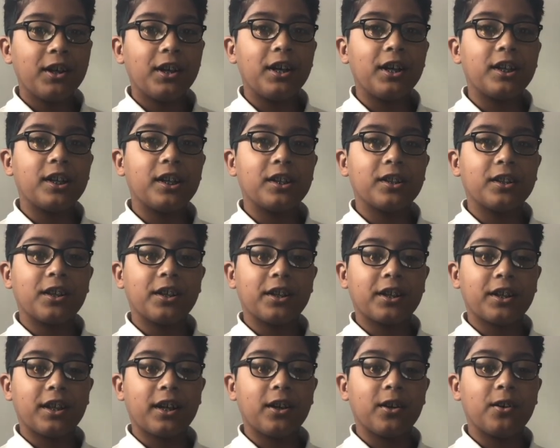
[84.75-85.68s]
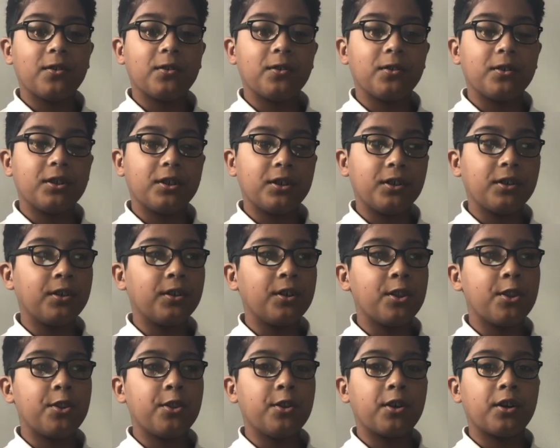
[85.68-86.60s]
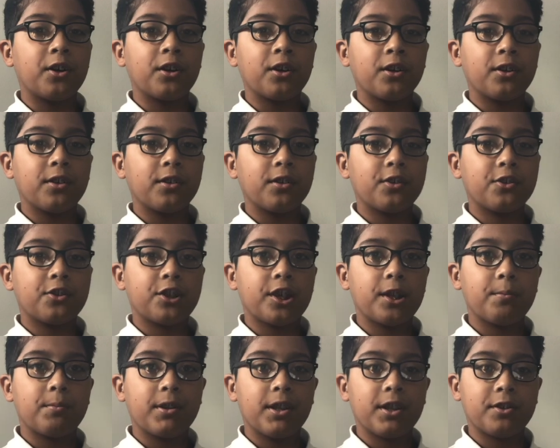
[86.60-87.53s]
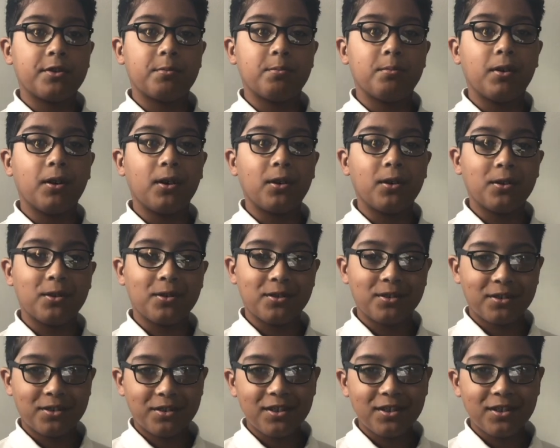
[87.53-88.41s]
and I like how uh, they're shaped as balls.